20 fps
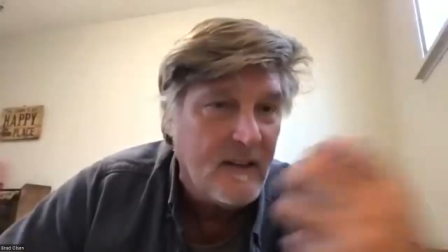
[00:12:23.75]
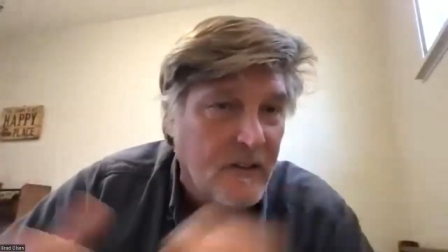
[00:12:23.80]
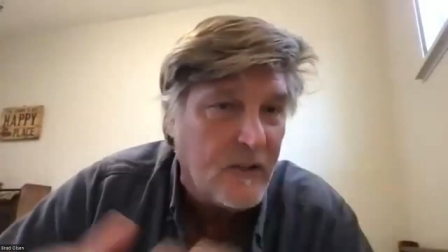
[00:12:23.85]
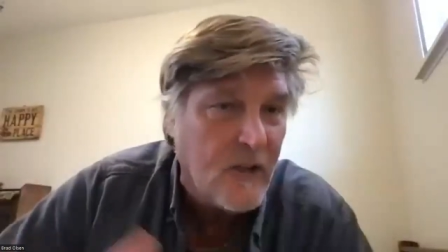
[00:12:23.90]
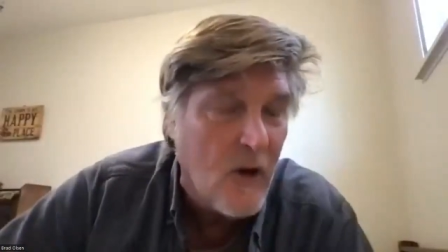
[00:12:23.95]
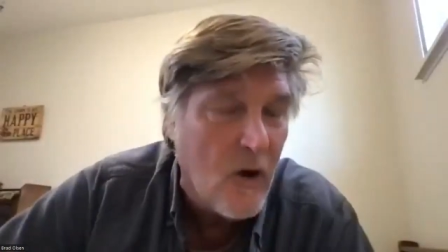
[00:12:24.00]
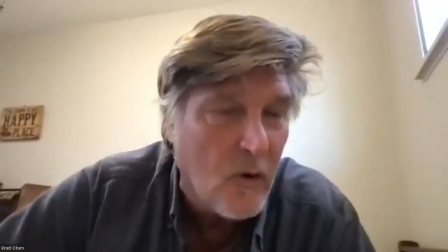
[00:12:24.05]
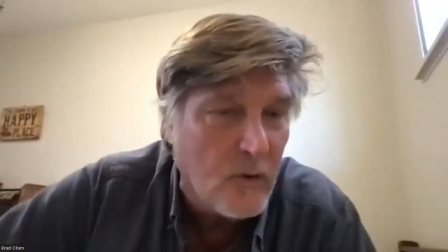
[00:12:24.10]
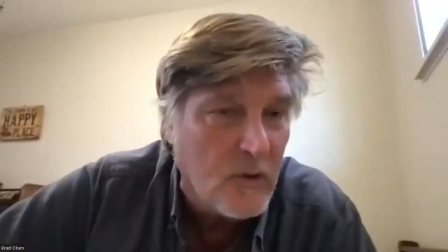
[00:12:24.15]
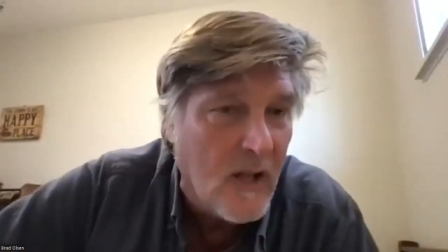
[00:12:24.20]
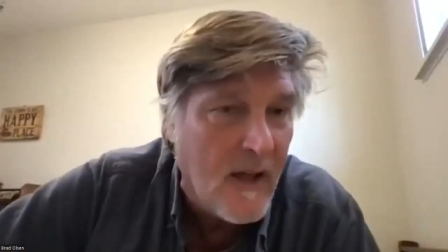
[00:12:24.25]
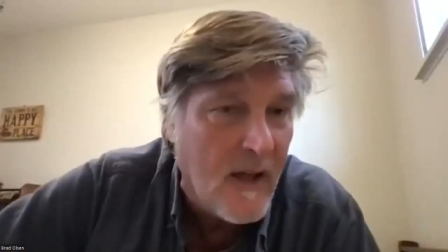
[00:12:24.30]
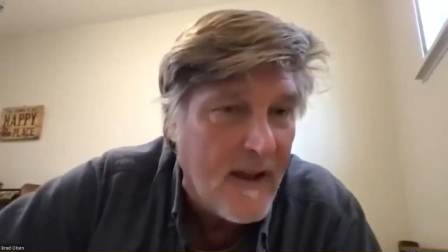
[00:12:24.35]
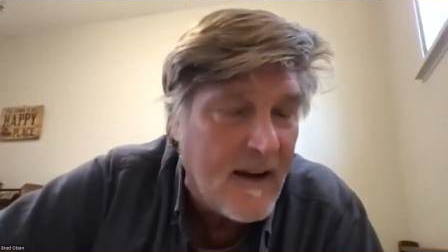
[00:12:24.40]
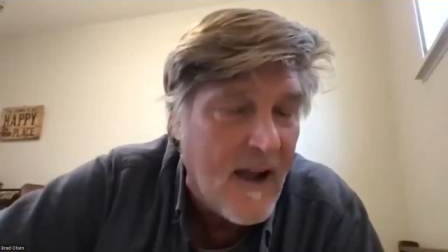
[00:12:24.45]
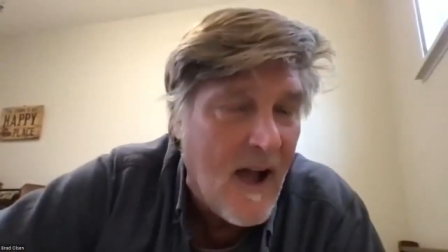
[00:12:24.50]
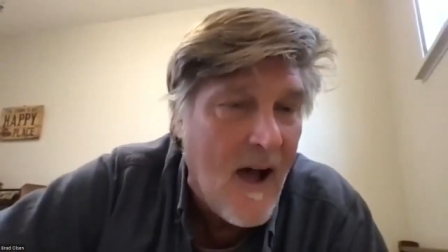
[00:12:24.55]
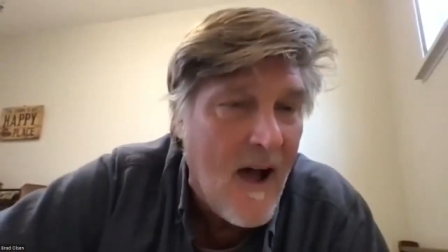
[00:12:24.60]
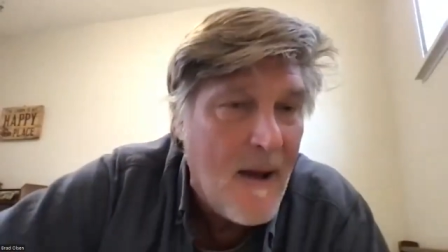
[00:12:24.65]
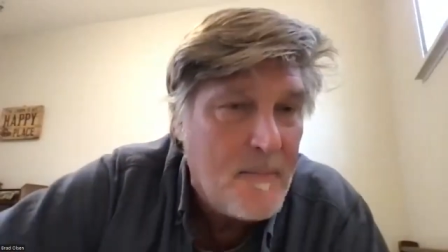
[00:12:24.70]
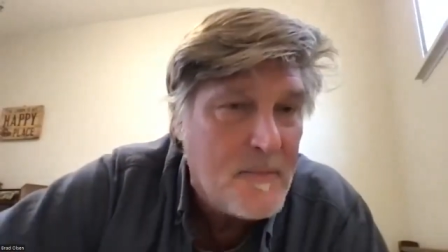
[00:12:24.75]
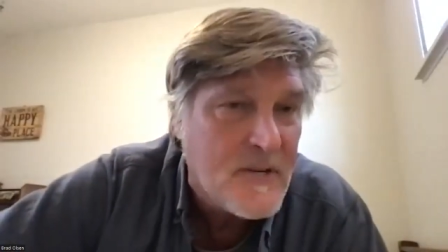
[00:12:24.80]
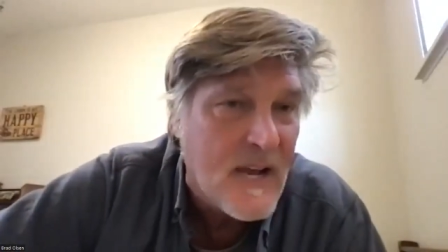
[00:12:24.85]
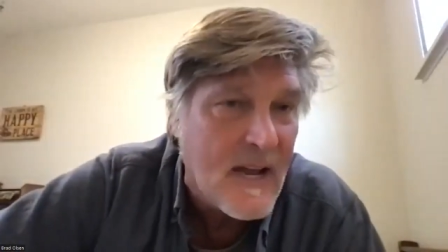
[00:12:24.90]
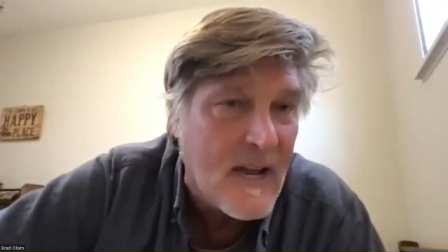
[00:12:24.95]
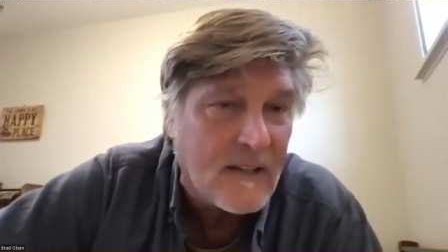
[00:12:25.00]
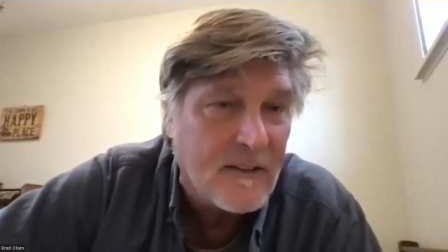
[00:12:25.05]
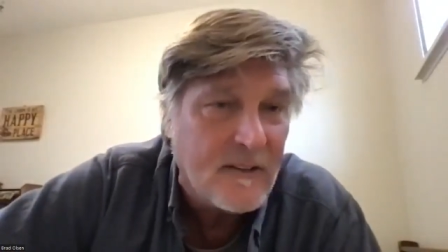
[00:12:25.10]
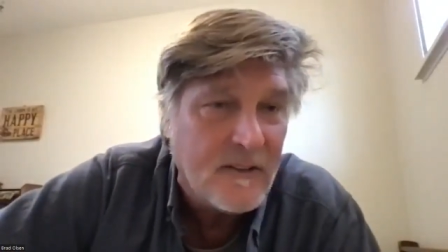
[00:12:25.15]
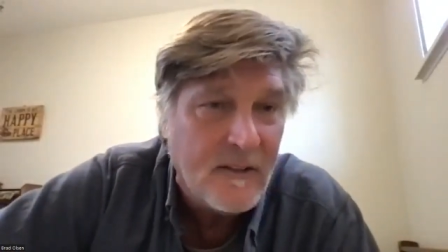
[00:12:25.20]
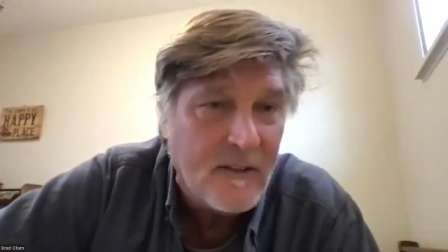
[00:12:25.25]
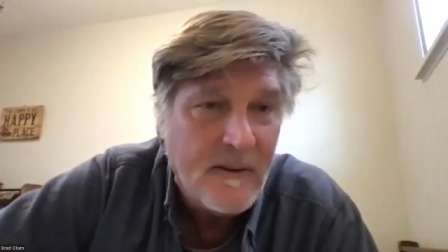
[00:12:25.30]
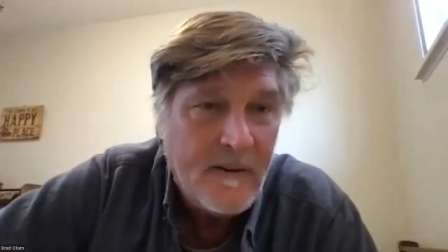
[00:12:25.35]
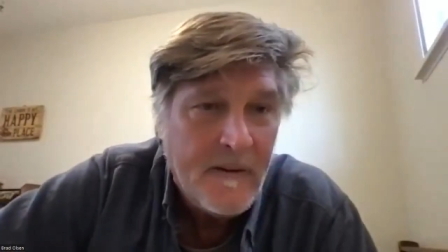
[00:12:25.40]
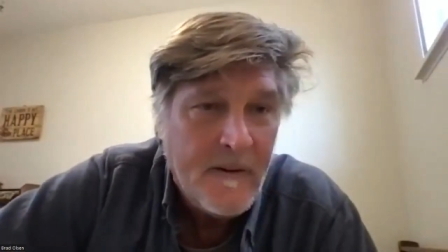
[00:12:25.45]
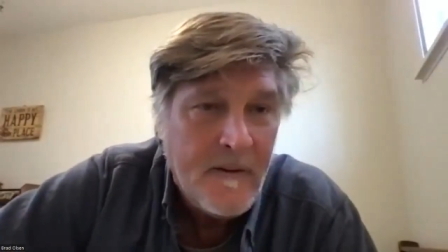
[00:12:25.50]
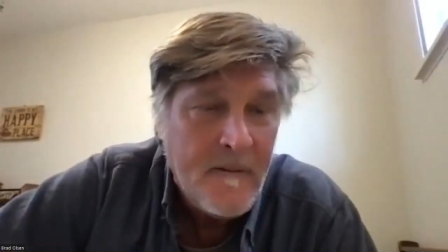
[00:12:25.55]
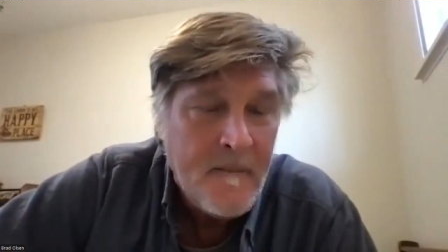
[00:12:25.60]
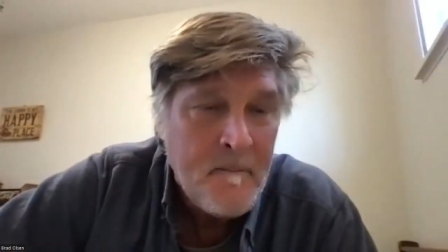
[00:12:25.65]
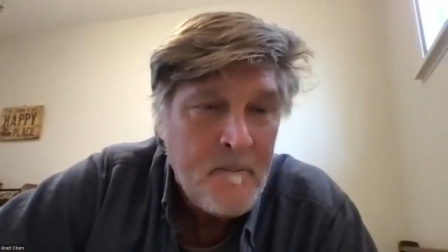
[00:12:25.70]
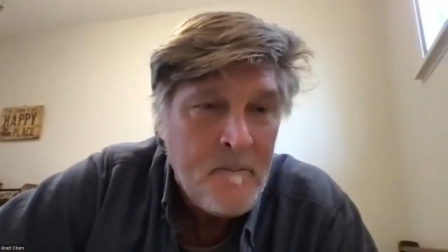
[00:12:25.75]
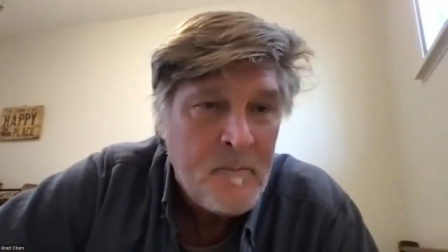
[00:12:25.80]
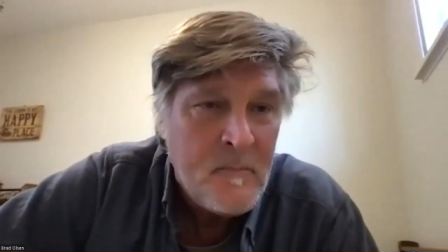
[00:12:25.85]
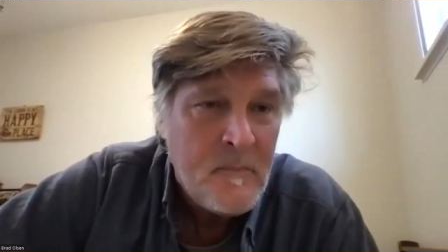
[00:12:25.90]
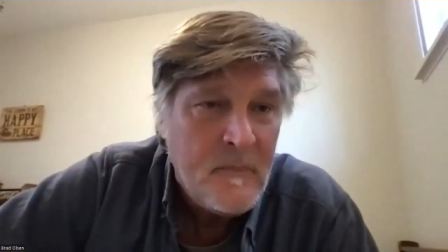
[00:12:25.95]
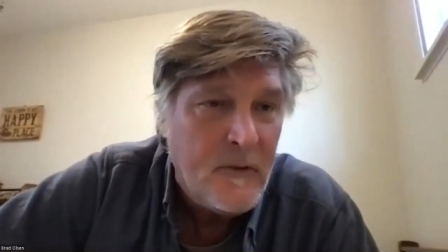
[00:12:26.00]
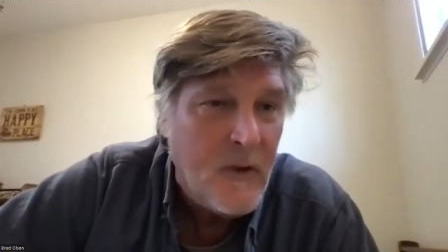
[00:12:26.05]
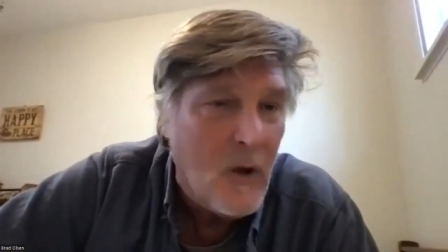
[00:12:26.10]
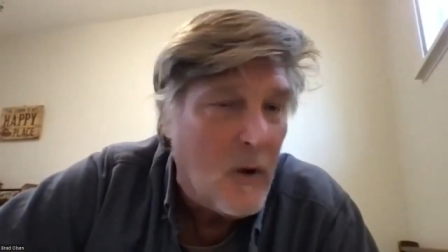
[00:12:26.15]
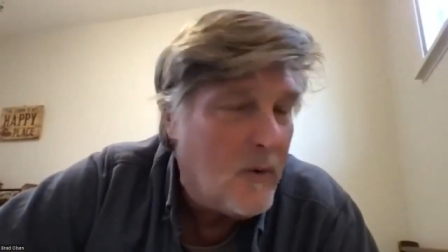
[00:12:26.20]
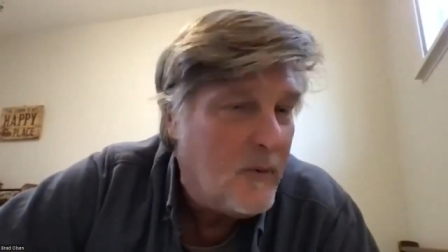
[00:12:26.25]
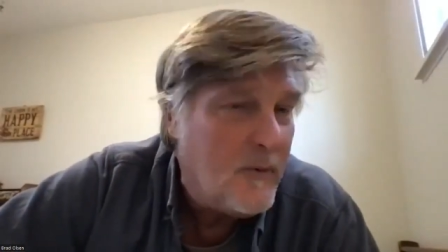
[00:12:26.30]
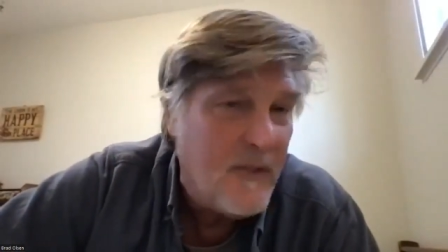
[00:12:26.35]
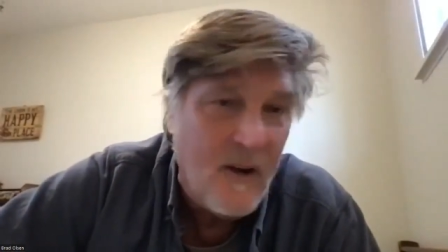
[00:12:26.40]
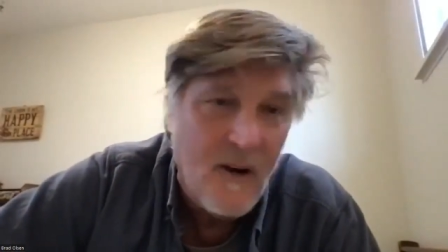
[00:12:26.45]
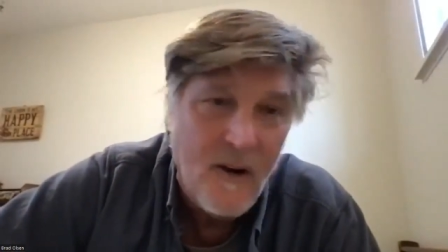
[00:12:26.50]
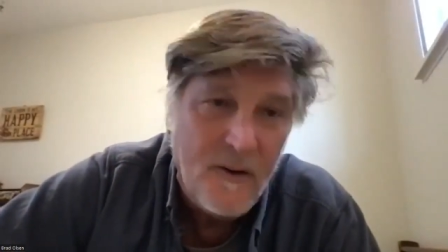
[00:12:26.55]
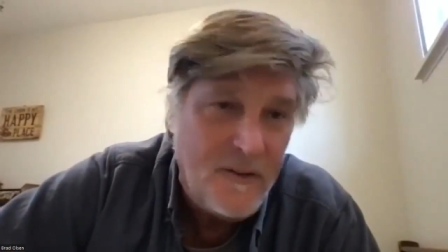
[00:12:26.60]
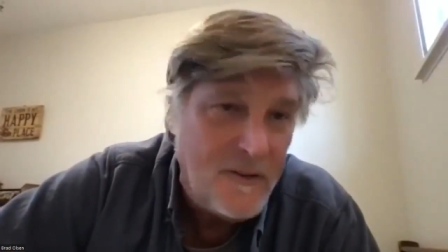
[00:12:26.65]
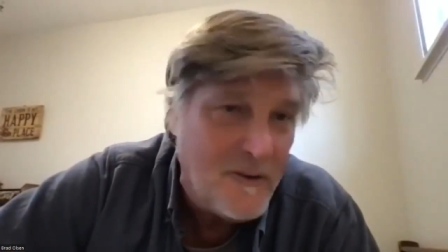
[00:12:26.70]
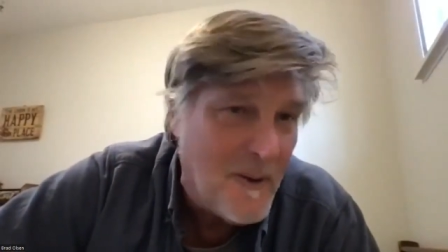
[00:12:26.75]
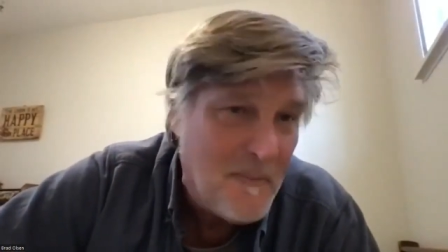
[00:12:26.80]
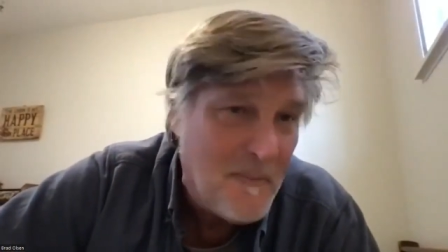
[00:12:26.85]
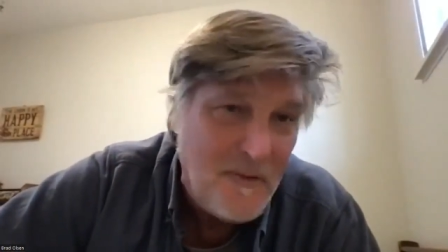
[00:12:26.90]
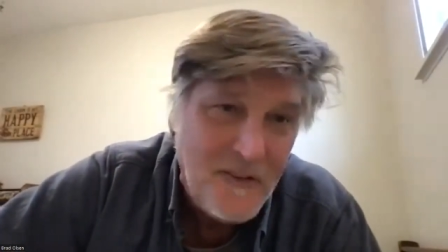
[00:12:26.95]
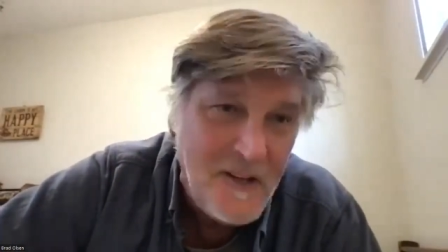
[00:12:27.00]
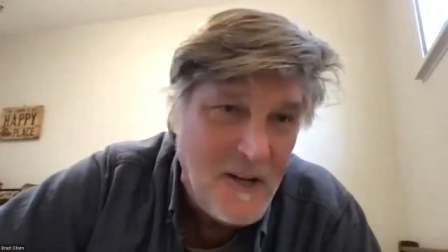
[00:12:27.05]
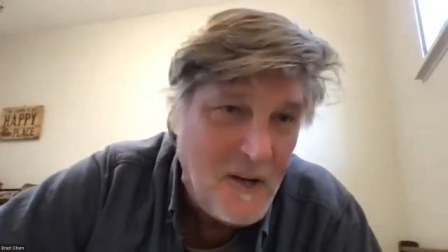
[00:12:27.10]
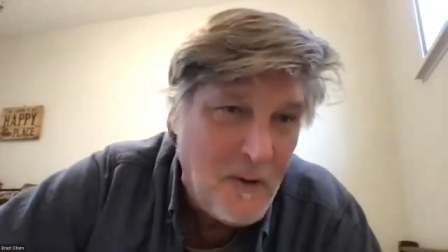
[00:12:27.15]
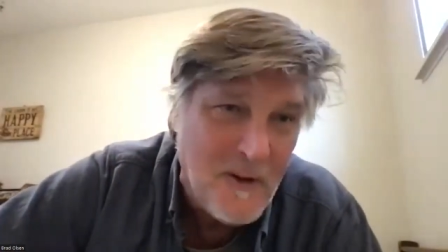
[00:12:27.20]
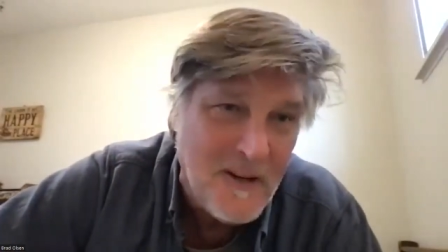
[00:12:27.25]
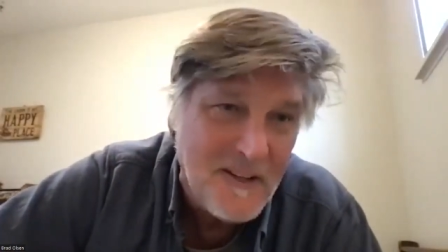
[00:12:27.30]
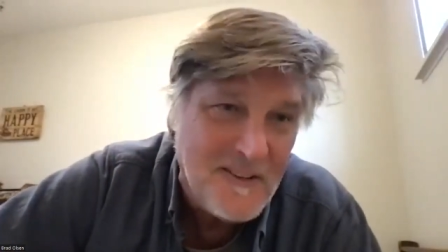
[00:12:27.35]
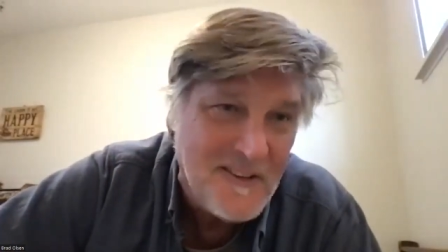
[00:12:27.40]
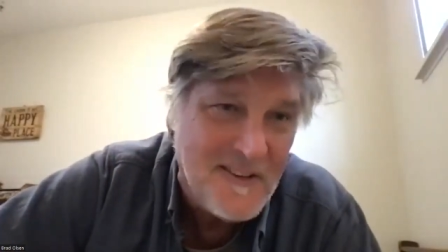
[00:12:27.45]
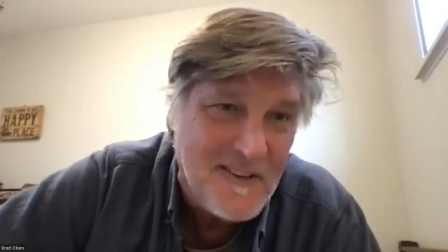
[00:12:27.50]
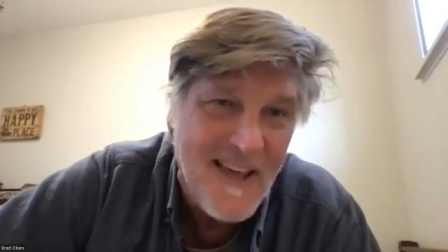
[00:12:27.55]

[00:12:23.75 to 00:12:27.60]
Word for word: cone like objects. So there are some secrets